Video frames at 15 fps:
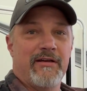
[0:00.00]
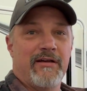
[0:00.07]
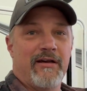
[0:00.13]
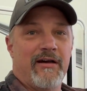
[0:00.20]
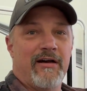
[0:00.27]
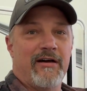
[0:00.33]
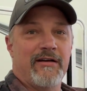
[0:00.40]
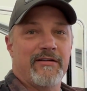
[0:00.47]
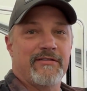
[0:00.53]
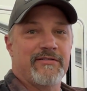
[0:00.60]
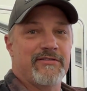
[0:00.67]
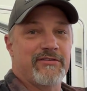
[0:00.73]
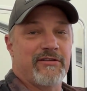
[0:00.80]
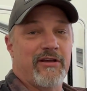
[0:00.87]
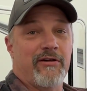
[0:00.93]

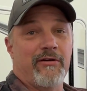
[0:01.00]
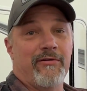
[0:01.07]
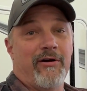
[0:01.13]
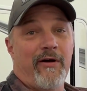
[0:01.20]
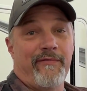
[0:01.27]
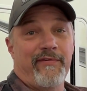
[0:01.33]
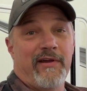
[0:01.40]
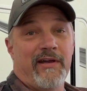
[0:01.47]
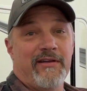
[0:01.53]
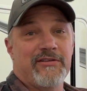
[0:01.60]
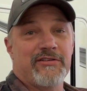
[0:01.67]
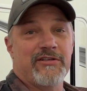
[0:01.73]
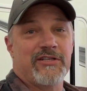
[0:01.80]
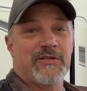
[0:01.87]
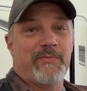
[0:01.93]
So hopefully
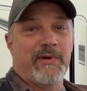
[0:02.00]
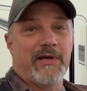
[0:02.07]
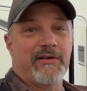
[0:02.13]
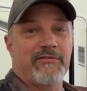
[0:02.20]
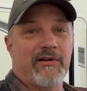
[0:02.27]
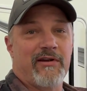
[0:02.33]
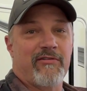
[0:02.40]
should just be a direct